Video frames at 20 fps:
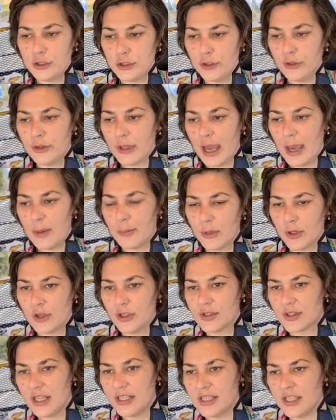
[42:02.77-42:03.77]
to do that
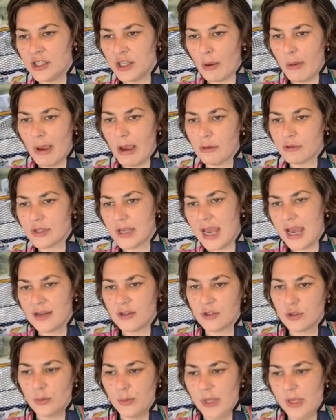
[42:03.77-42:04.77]
because they didn't know how to
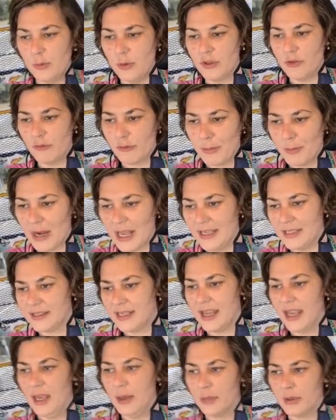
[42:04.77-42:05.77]
handle me with a
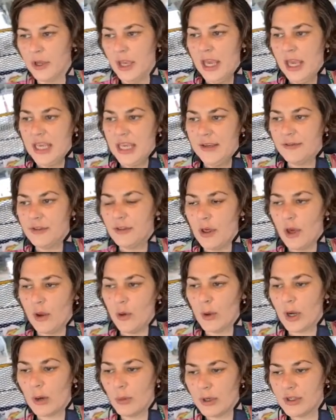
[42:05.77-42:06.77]
replaced hip. Even
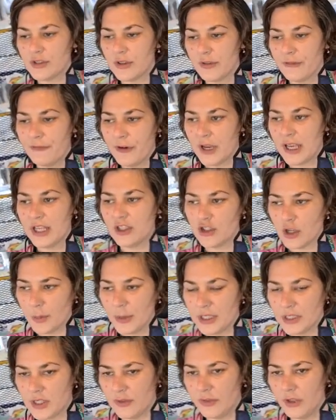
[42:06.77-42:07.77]
though, when I went to the fucking
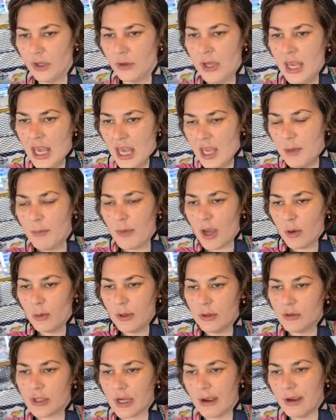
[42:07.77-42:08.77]
job interview, in my
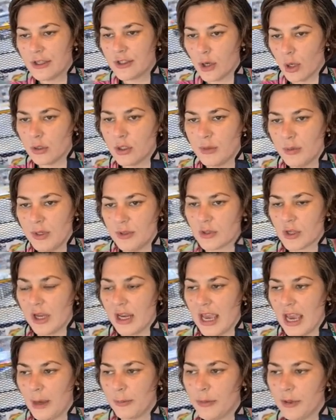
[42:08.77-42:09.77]
wheelchair, I told them it was
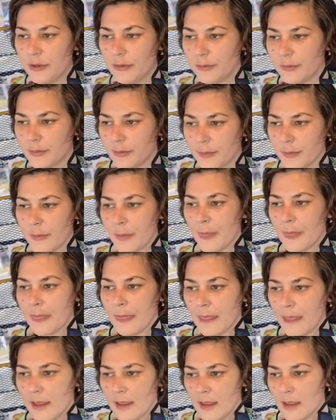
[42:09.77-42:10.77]
going to
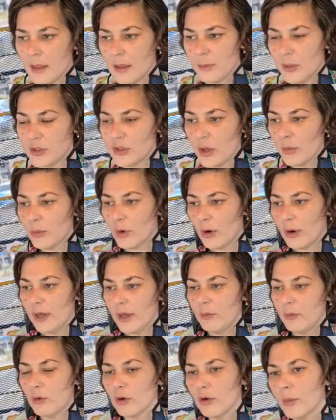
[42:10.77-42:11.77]
happen. But don't
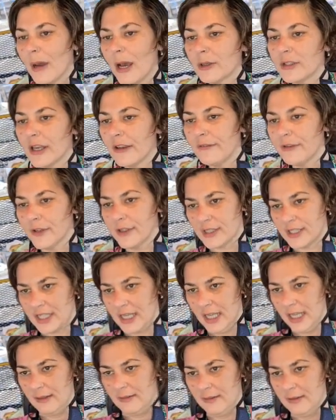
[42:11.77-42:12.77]
worry, we're all about
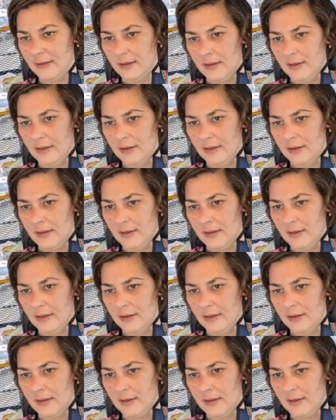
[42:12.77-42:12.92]
diversity.